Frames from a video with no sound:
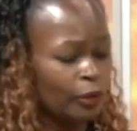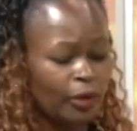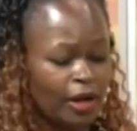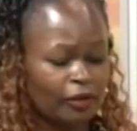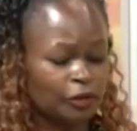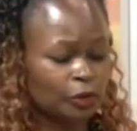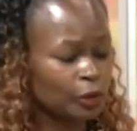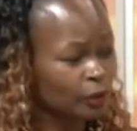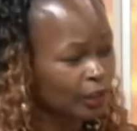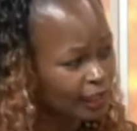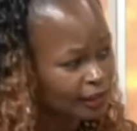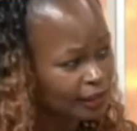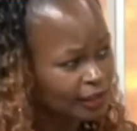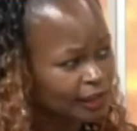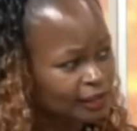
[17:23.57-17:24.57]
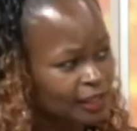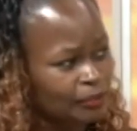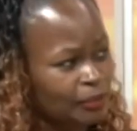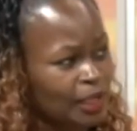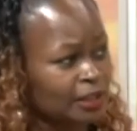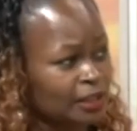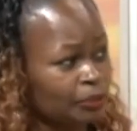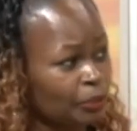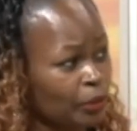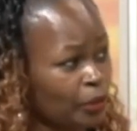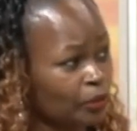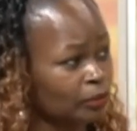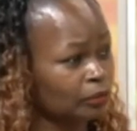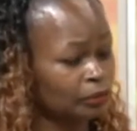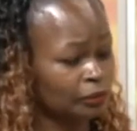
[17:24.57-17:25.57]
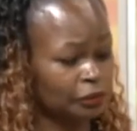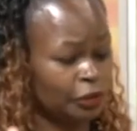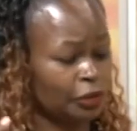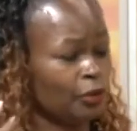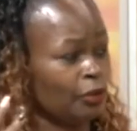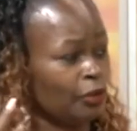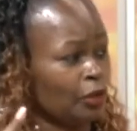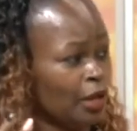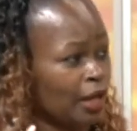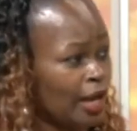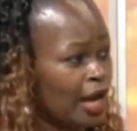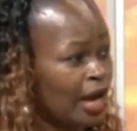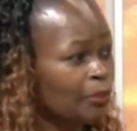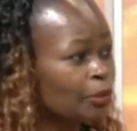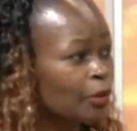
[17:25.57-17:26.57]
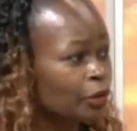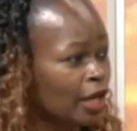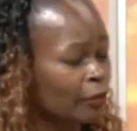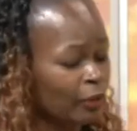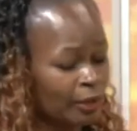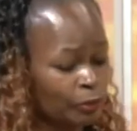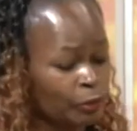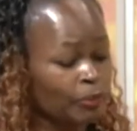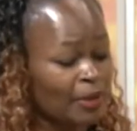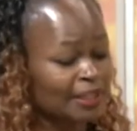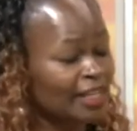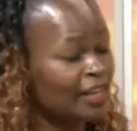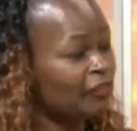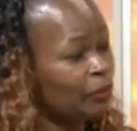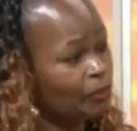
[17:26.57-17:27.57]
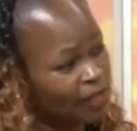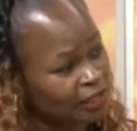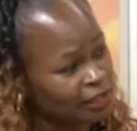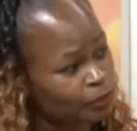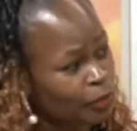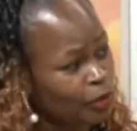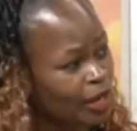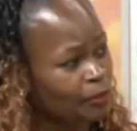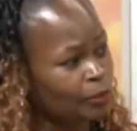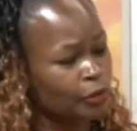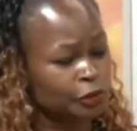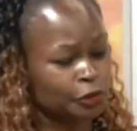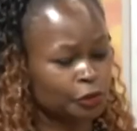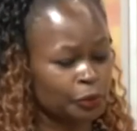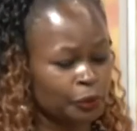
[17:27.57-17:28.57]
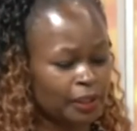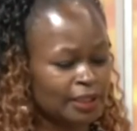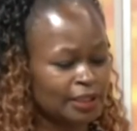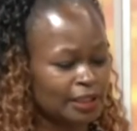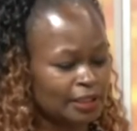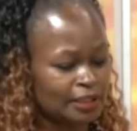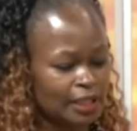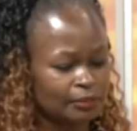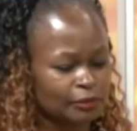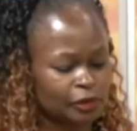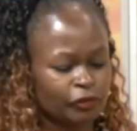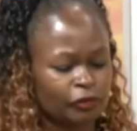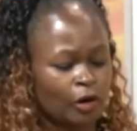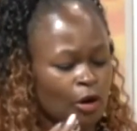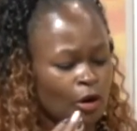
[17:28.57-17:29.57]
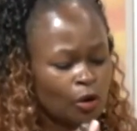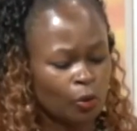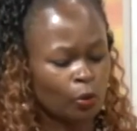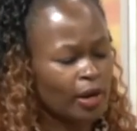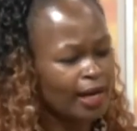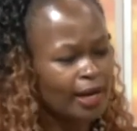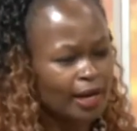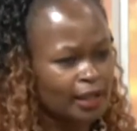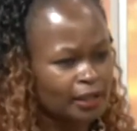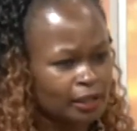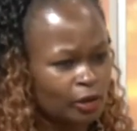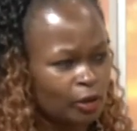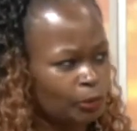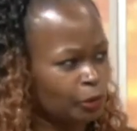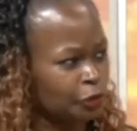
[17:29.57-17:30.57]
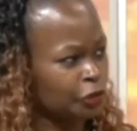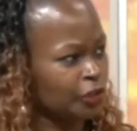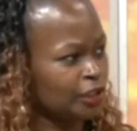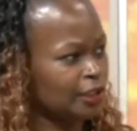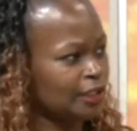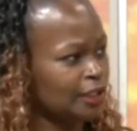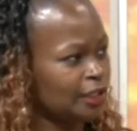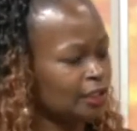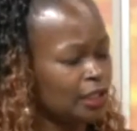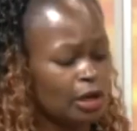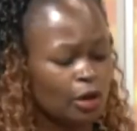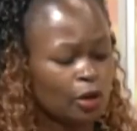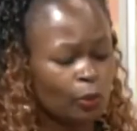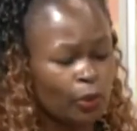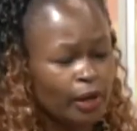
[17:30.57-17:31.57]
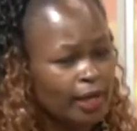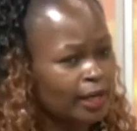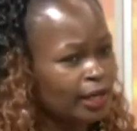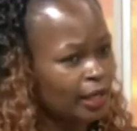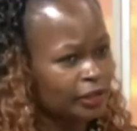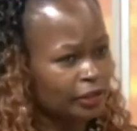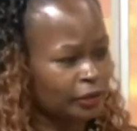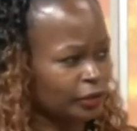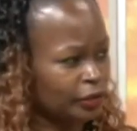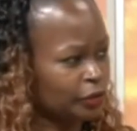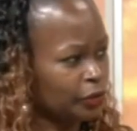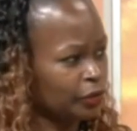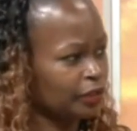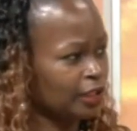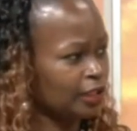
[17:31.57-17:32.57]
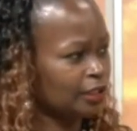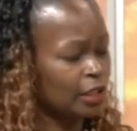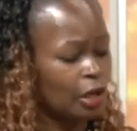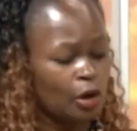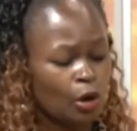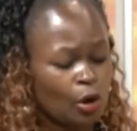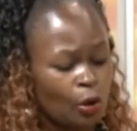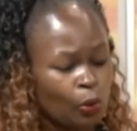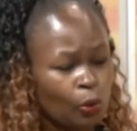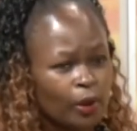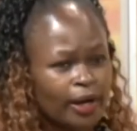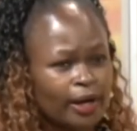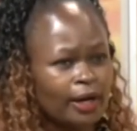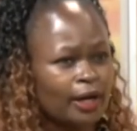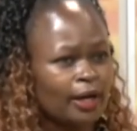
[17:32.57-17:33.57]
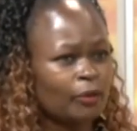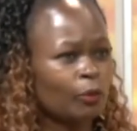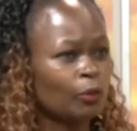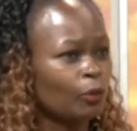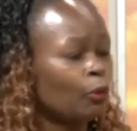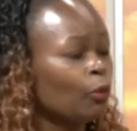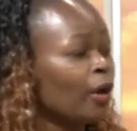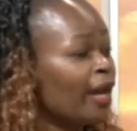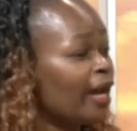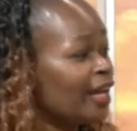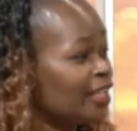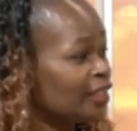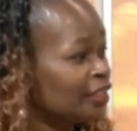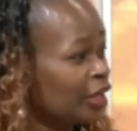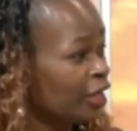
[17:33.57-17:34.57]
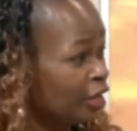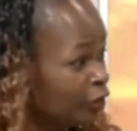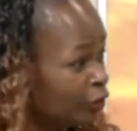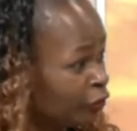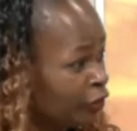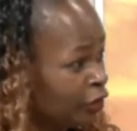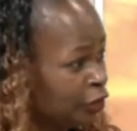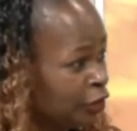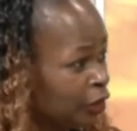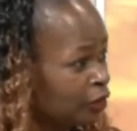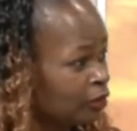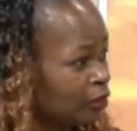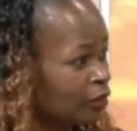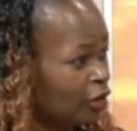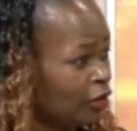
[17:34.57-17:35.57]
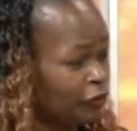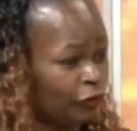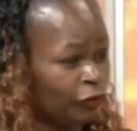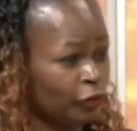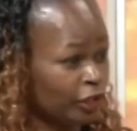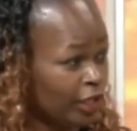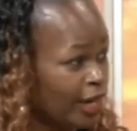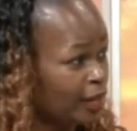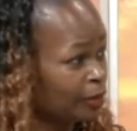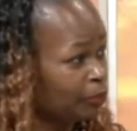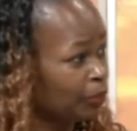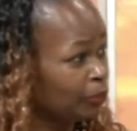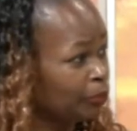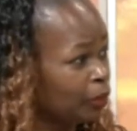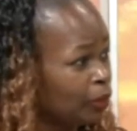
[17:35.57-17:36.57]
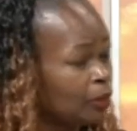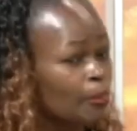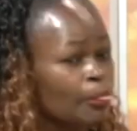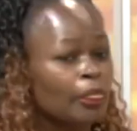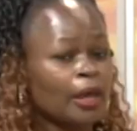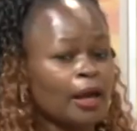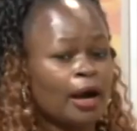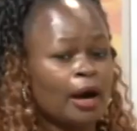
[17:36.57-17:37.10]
We have to look at it as a multi-pronged, you know, appro we, we must have a multi-pronged approach to it in terms of where are the opportunities, where are the resources, where, where is the innovation of, for the young people,